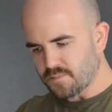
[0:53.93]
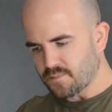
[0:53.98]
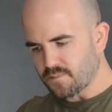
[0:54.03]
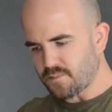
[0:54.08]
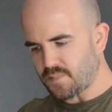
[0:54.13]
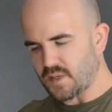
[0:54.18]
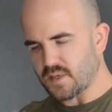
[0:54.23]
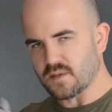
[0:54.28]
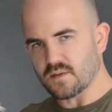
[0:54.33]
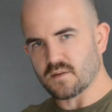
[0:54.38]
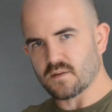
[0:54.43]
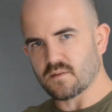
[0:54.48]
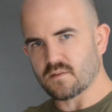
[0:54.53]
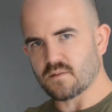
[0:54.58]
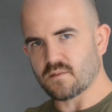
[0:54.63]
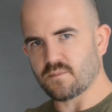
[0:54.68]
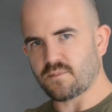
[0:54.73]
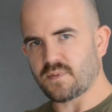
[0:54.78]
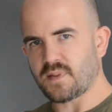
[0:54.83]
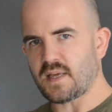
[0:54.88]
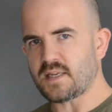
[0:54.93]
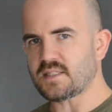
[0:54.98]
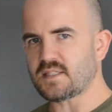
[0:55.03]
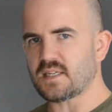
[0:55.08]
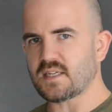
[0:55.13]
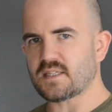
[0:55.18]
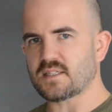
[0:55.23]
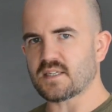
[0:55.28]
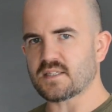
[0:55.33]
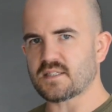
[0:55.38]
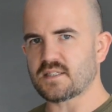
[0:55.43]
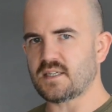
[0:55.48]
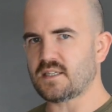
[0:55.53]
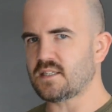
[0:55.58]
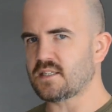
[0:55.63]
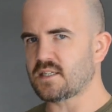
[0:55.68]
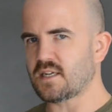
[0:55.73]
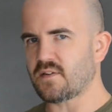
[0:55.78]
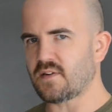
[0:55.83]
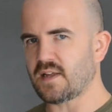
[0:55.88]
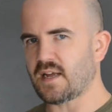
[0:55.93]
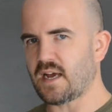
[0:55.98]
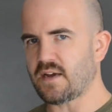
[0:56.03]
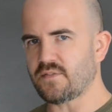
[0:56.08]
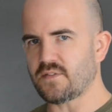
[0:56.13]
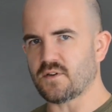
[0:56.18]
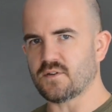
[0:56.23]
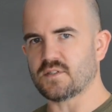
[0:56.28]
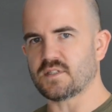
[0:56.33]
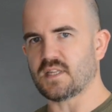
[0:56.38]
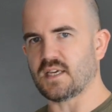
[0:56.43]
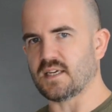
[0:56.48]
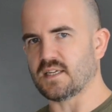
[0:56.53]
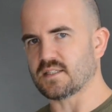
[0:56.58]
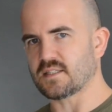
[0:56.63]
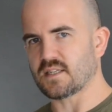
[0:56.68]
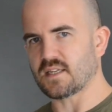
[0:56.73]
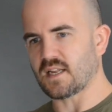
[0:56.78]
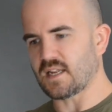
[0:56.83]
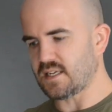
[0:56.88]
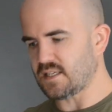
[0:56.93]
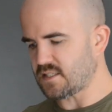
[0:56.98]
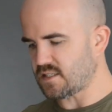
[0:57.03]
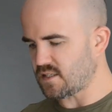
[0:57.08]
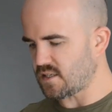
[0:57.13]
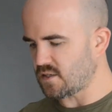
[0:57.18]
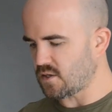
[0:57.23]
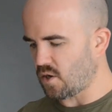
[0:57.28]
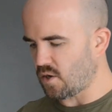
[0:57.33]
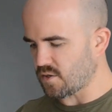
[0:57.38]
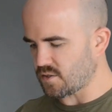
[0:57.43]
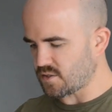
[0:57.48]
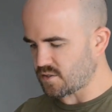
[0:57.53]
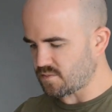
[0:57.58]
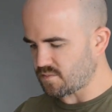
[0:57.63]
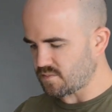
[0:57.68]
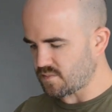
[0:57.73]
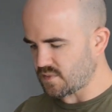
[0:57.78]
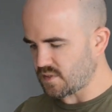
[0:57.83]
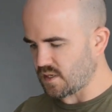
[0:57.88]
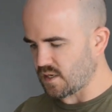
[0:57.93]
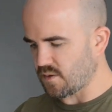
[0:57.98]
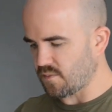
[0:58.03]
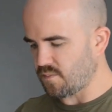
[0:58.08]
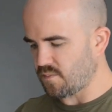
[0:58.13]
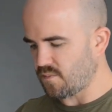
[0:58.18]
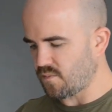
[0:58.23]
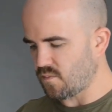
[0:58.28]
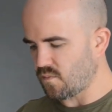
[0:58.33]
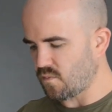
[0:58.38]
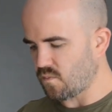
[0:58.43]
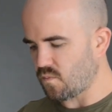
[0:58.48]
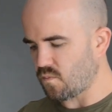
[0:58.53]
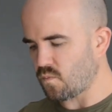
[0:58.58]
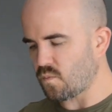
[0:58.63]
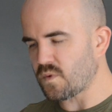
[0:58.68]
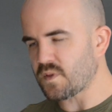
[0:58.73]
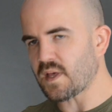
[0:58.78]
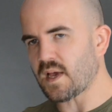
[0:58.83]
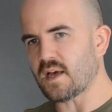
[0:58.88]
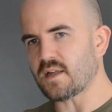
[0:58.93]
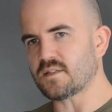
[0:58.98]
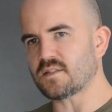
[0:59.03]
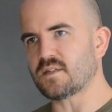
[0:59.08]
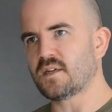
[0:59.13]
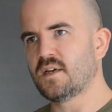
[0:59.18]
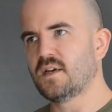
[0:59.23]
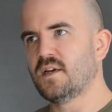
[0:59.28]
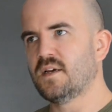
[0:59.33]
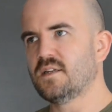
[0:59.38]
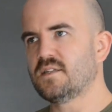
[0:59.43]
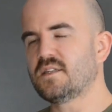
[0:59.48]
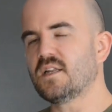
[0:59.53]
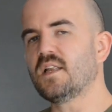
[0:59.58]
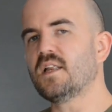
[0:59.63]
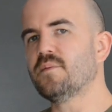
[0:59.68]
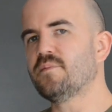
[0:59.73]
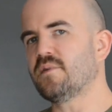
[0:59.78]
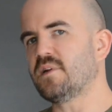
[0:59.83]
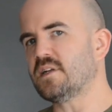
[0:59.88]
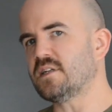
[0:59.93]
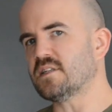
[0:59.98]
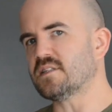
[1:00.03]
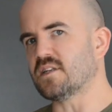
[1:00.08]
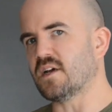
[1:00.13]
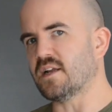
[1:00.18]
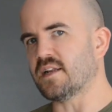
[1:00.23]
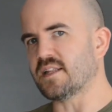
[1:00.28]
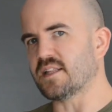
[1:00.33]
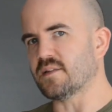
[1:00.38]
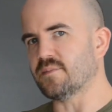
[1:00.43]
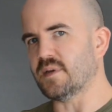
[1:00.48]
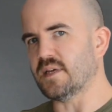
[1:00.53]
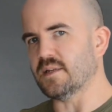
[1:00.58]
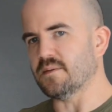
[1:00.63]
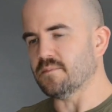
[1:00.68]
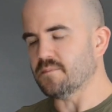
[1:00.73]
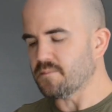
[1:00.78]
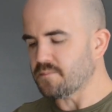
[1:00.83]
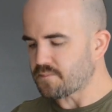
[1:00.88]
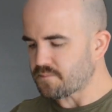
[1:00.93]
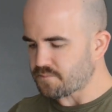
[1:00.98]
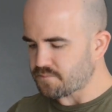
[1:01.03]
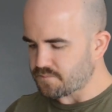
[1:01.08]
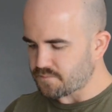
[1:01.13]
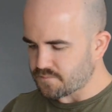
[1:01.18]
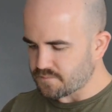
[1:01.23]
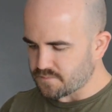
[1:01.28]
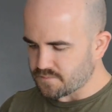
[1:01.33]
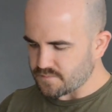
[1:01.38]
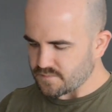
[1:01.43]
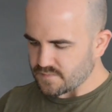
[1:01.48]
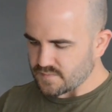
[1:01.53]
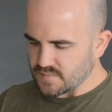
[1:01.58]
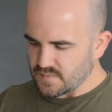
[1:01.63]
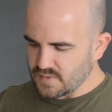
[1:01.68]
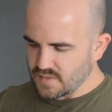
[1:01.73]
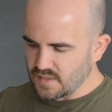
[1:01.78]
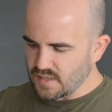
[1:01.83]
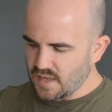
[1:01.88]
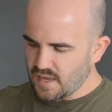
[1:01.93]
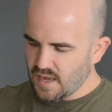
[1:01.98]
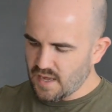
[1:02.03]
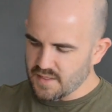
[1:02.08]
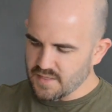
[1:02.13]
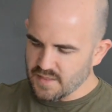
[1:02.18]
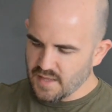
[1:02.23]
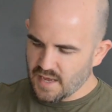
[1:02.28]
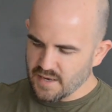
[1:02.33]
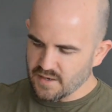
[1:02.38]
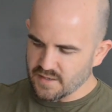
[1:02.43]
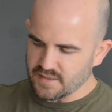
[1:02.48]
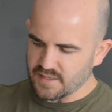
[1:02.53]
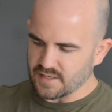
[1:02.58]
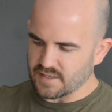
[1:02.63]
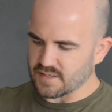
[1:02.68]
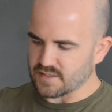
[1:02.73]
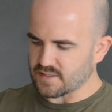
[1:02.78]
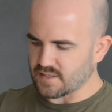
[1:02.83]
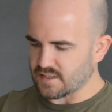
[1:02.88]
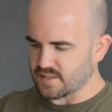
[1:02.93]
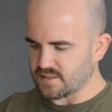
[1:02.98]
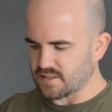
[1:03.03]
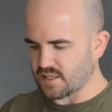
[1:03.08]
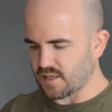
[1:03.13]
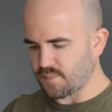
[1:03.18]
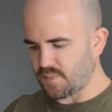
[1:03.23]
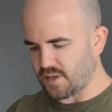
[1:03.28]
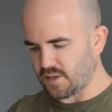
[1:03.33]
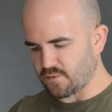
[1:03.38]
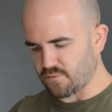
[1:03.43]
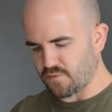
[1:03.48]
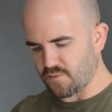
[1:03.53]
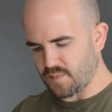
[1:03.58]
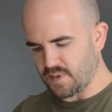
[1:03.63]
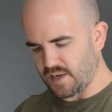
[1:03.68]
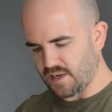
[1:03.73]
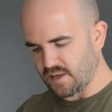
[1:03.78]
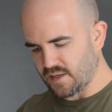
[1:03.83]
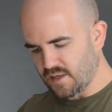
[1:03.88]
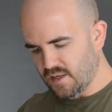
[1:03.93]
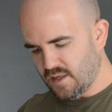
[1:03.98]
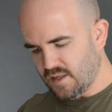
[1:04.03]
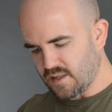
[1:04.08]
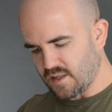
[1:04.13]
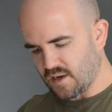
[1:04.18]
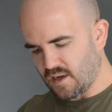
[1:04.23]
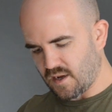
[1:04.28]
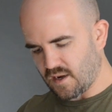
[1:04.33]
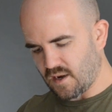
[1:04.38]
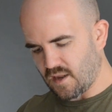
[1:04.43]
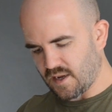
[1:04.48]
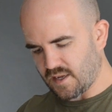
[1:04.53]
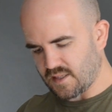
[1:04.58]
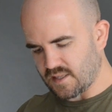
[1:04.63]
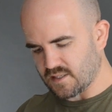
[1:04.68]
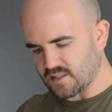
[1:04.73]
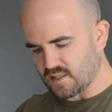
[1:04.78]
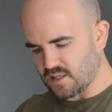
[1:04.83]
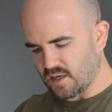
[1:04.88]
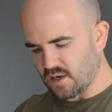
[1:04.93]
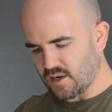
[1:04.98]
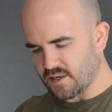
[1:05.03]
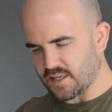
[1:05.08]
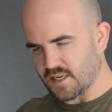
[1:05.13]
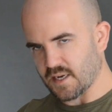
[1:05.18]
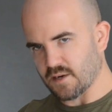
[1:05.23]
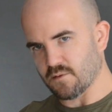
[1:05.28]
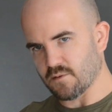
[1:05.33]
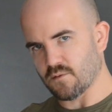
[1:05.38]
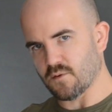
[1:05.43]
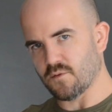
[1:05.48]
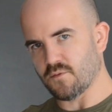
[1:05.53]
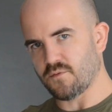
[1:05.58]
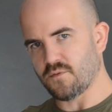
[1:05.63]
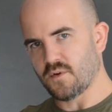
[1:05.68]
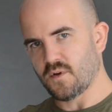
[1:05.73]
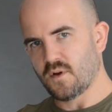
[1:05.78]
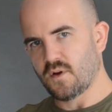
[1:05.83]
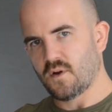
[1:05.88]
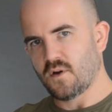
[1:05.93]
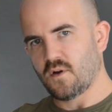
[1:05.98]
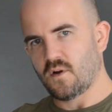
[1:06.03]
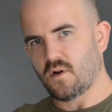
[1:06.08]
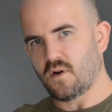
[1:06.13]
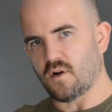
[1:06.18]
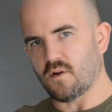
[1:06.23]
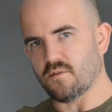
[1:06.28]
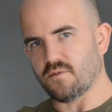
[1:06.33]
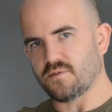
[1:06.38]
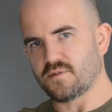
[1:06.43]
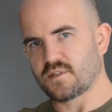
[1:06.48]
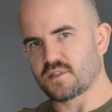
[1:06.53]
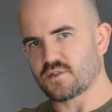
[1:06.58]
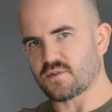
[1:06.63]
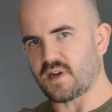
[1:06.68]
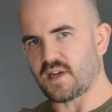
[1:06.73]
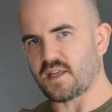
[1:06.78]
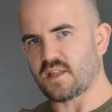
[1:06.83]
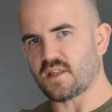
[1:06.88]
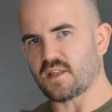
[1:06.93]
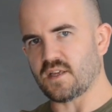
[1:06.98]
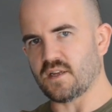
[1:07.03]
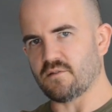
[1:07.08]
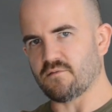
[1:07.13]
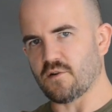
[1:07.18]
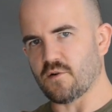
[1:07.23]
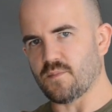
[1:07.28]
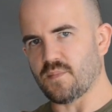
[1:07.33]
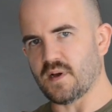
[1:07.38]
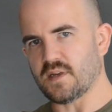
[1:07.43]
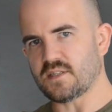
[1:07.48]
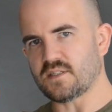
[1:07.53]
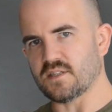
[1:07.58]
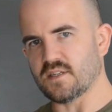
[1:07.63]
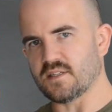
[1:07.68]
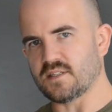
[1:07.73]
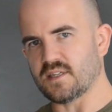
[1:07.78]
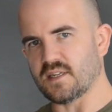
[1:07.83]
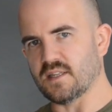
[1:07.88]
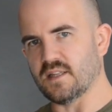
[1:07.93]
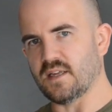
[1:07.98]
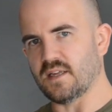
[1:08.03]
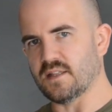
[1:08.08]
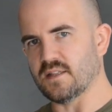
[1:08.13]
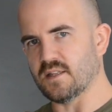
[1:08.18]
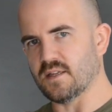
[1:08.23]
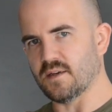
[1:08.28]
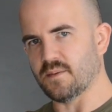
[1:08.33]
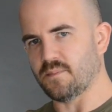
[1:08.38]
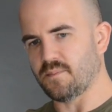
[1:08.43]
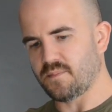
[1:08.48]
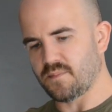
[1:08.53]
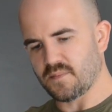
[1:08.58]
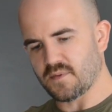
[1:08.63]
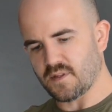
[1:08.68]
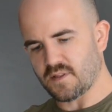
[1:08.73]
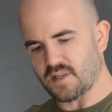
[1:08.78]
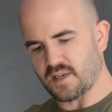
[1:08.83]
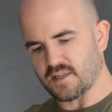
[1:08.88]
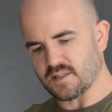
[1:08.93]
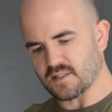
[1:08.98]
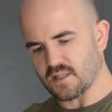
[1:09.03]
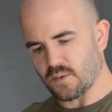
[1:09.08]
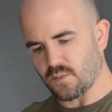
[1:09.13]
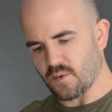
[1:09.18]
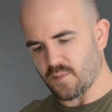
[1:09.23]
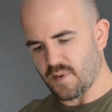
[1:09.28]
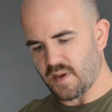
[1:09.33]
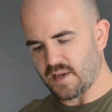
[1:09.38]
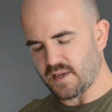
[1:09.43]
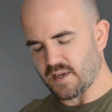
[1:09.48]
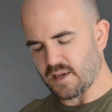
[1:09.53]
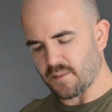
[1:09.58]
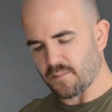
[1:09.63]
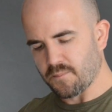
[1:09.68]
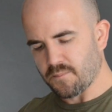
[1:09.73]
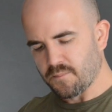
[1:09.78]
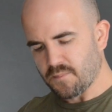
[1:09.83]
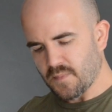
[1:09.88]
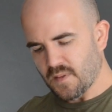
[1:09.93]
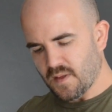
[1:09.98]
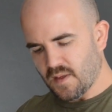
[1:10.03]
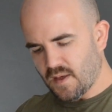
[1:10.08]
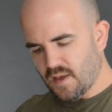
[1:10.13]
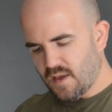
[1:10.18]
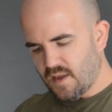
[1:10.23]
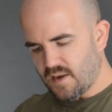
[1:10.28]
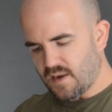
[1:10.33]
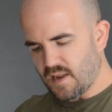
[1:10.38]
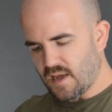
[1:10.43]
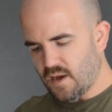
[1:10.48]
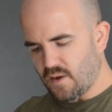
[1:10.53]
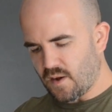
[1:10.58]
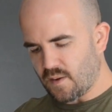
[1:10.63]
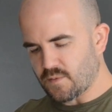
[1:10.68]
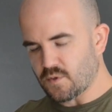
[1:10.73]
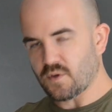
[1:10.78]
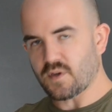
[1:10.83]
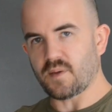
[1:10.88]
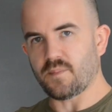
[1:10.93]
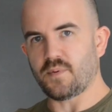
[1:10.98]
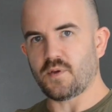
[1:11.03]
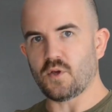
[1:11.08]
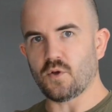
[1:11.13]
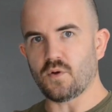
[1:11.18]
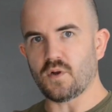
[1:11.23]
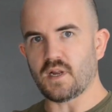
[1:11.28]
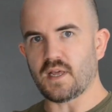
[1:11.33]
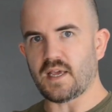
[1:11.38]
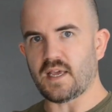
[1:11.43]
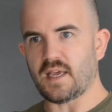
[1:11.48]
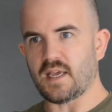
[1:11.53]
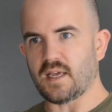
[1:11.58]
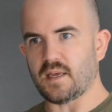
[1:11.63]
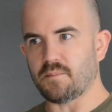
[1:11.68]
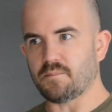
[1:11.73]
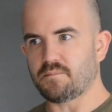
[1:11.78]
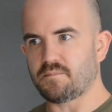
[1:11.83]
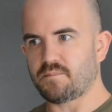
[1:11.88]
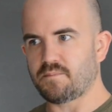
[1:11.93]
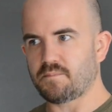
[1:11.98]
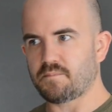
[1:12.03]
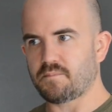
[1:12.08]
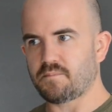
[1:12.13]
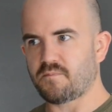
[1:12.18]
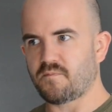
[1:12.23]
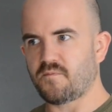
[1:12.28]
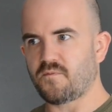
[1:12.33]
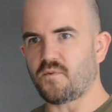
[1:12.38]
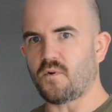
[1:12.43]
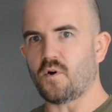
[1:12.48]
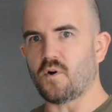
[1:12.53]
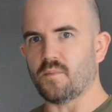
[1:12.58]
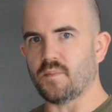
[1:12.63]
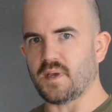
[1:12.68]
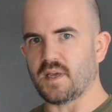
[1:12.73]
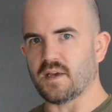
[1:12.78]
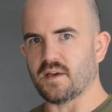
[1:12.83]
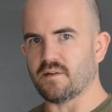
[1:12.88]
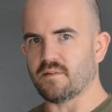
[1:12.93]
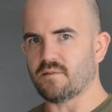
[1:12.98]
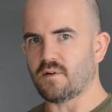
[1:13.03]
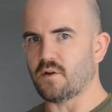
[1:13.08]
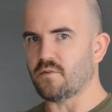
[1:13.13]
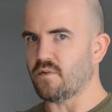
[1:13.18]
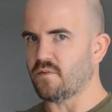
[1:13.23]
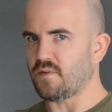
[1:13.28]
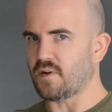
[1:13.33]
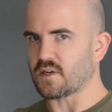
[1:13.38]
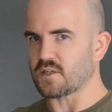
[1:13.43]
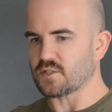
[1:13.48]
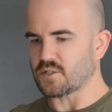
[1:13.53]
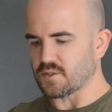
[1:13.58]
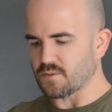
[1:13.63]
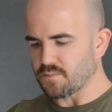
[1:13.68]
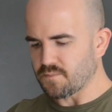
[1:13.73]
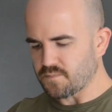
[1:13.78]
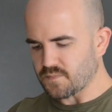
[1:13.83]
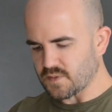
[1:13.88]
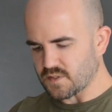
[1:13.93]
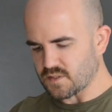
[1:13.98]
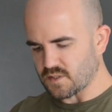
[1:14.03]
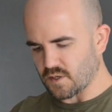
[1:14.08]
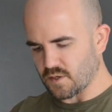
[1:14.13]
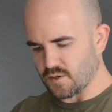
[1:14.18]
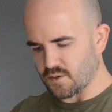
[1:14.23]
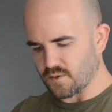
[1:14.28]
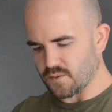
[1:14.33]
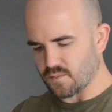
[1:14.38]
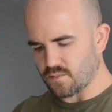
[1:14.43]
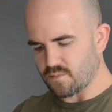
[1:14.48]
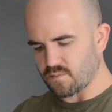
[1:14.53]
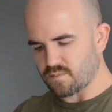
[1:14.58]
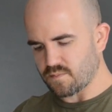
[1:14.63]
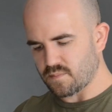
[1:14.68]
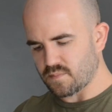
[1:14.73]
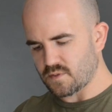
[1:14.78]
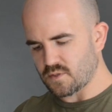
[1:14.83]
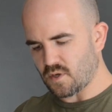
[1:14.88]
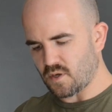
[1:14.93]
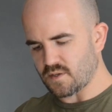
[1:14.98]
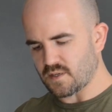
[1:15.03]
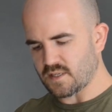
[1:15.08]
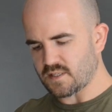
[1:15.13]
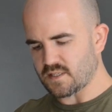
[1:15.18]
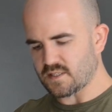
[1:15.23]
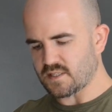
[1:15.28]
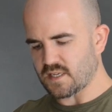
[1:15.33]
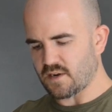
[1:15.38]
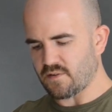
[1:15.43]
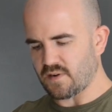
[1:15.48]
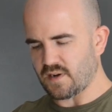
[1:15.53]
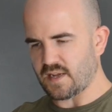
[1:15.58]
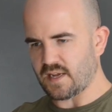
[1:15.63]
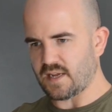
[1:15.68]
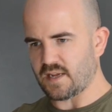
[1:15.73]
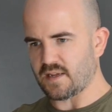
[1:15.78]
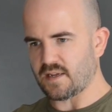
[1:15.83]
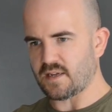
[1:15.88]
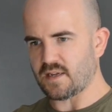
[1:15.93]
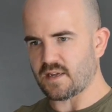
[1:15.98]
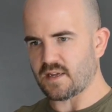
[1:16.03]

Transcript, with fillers: But plastic doesn't necessarily have those things, at least not, you know, without deliberately designing them in. And that, I think, is the appeal for me, that I like the idea of strength and robustness in the things that we're making. Now, I'm talking purely form here over function, so not necessarily